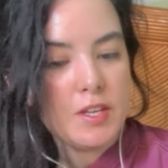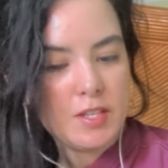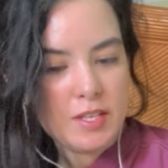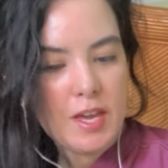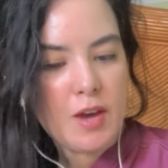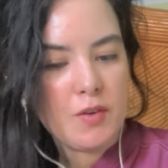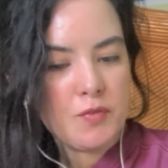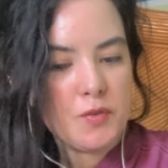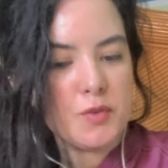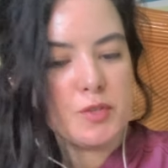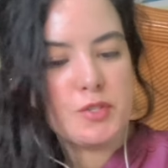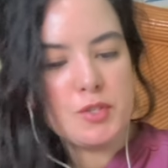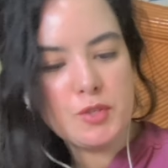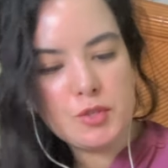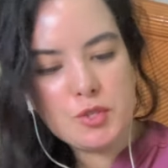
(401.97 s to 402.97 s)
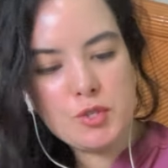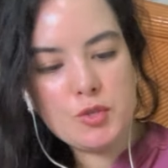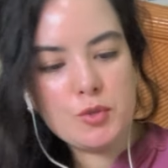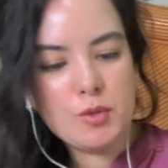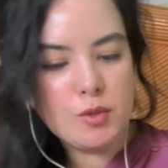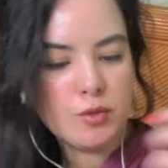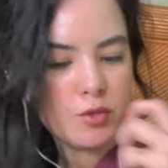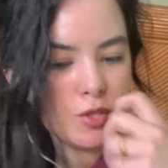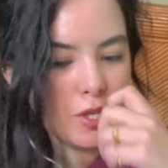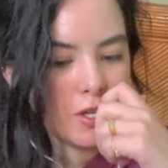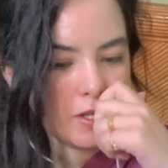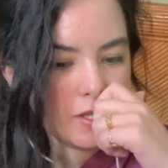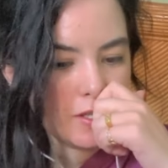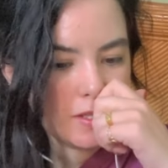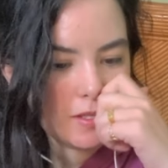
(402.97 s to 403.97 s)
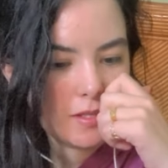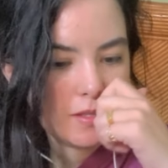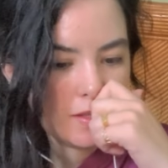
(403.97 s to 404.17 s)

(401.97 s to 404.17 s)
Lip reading: Yeah, of course, you lose yards.